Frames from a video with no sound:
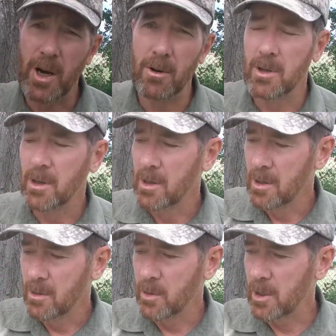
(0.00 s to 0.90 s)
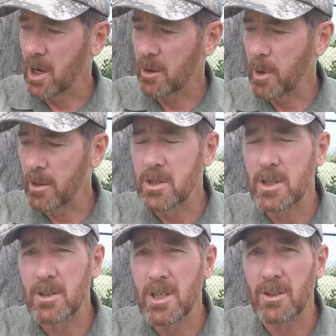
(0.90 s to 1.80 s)
around. We can talk about these
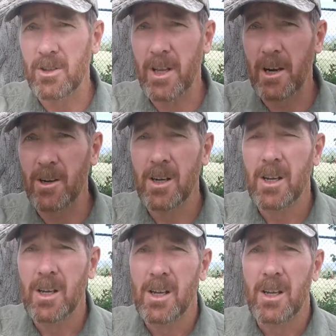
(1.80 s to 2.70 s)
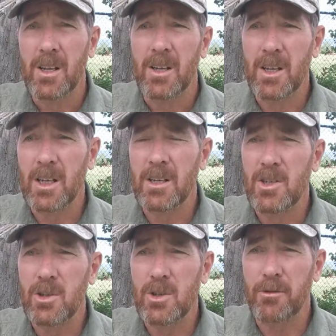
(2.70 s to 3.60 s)
details later. You need
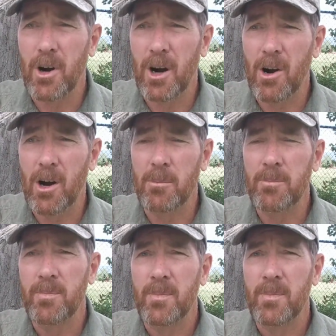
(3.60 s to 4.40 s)
to choose a firearm.